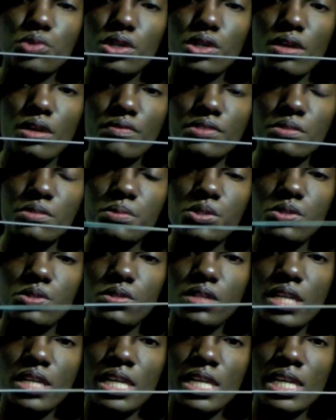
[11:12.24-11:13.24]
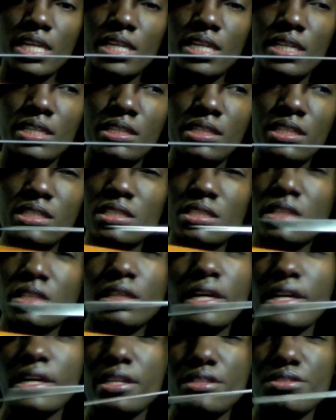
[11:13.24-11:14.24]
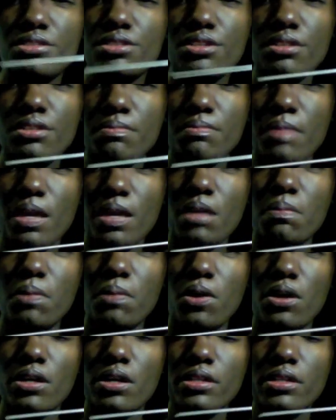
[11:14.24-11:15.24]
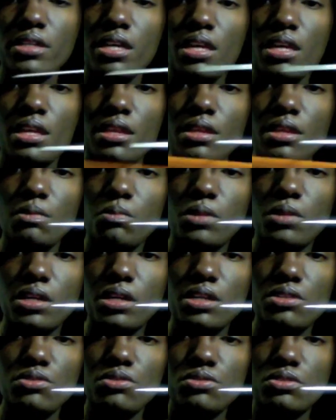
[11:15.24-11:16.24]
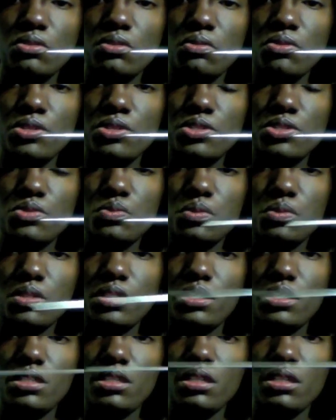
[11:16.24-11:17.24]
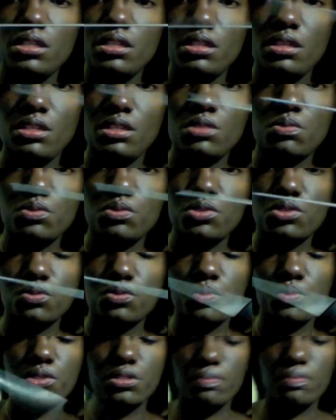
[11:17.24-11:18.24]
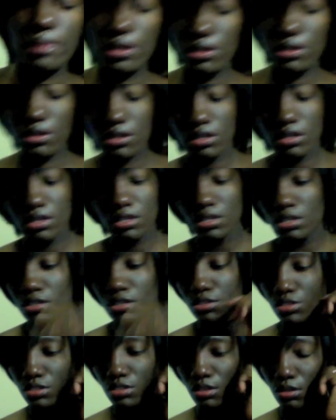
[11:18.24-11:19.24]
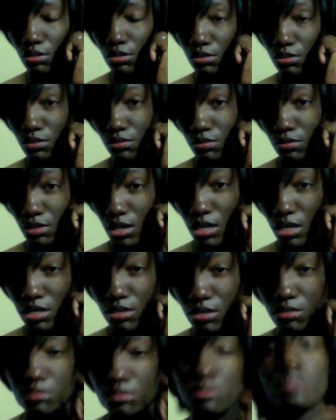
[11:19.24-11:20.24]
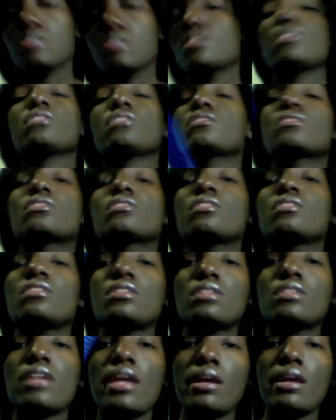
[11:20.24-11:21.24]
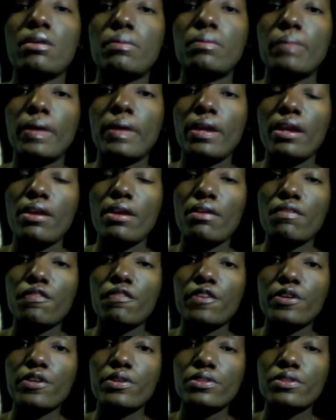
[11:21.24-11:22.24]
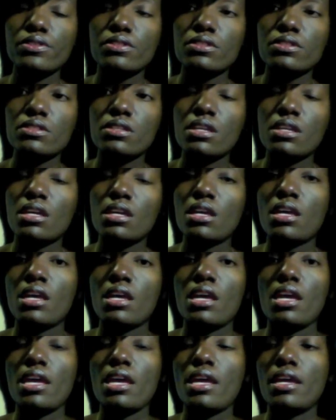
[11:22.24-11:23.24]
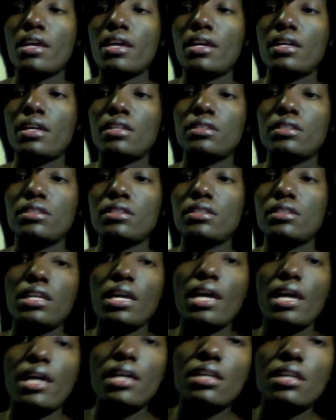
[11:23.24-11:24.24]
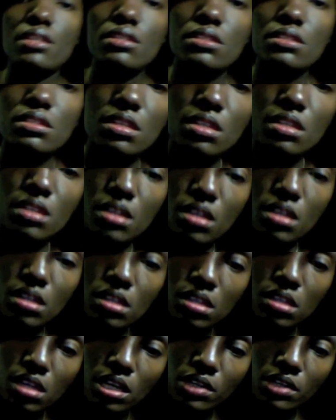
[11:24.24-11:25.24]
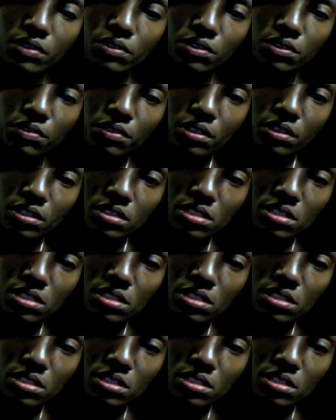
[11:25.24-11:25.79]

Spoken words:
comfortable, and it's a lot easier to make a part than when I use the orange one. This one just works better. So I use this to detangle my hair first, and it has, I don't know if you can